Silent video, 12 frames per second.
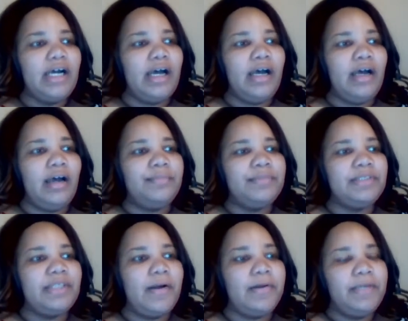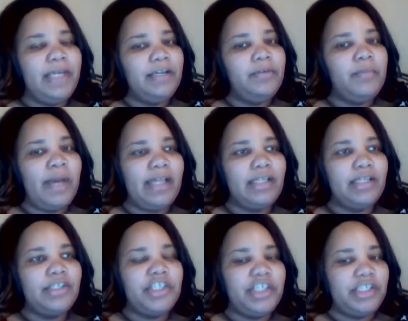So yeah, you might have to
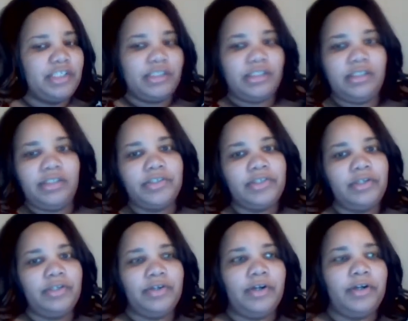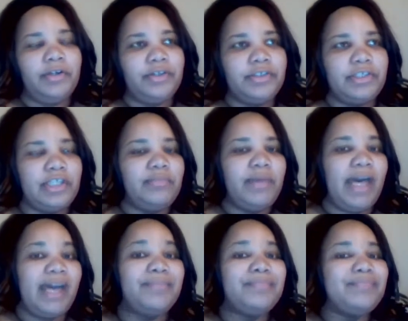adjust your sleep
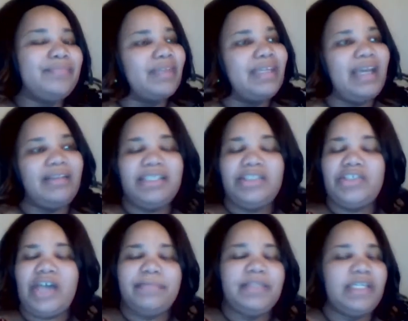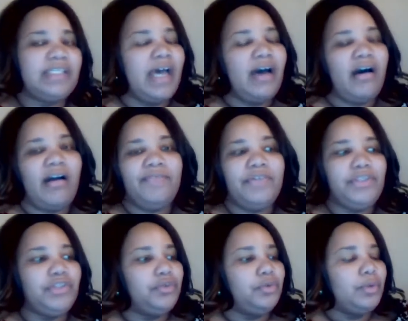pattern. Now, this job does not offer
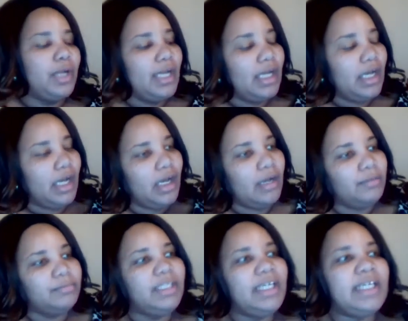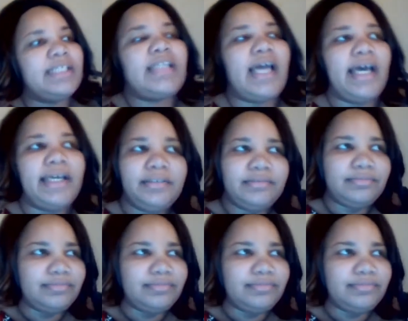you things like